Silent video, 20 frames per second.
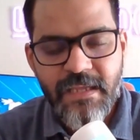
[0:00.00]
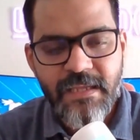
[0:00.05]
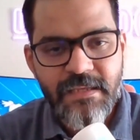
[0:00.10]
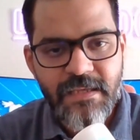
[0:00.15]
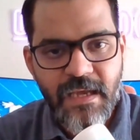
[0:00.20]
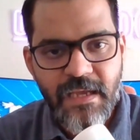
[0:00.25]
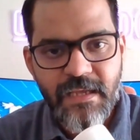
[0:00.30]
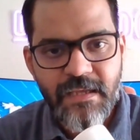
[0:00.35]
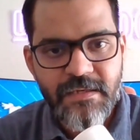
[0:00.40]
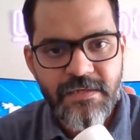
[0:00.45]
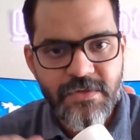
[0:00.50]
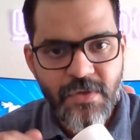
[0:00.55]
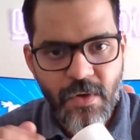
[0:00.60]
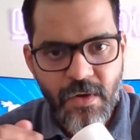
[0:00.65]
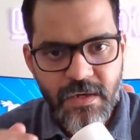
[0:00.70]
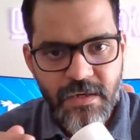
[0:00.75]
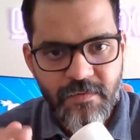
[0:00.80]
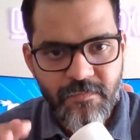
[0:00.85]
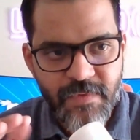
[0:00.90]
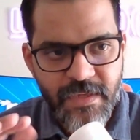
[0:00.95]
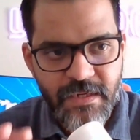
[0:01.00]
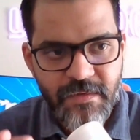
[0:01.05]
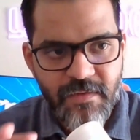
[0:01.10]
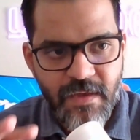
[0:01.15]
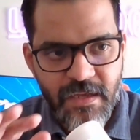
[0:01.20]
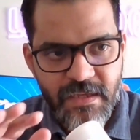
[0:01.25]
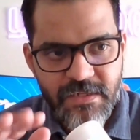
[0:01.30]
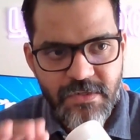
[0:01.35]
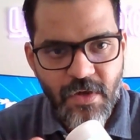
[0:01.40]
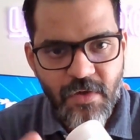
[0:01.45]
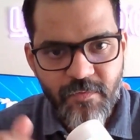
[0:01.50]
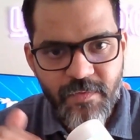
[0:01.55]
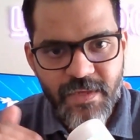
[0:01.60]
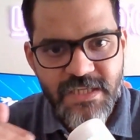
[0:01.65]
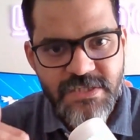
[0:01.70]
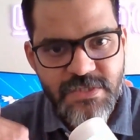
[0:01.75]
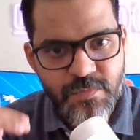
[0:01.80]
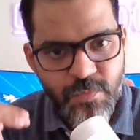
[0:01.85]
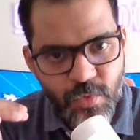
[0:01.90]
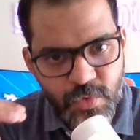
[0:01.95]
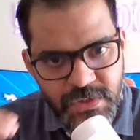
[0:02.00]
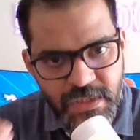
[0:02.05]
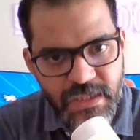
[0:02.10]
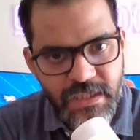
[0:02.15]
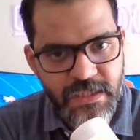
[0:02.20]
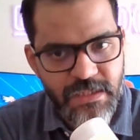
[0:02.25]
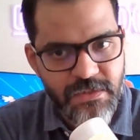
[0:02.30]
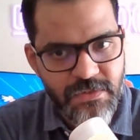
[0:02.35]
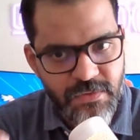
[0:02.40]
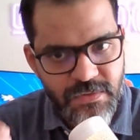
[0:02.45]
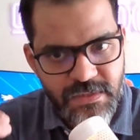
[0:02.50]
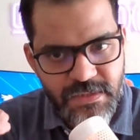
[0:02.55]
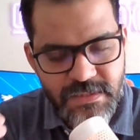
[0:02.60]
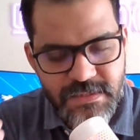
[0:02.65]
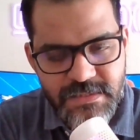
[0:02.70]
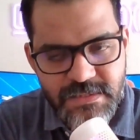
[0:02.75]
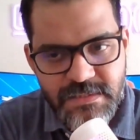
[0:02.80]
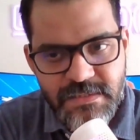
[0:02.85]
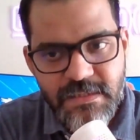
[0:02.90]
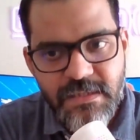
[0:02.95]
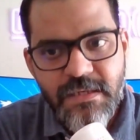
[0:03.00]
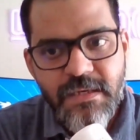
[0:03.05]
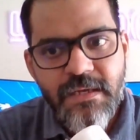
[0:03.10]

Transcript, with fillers: i i talk very i talk very smoothly to these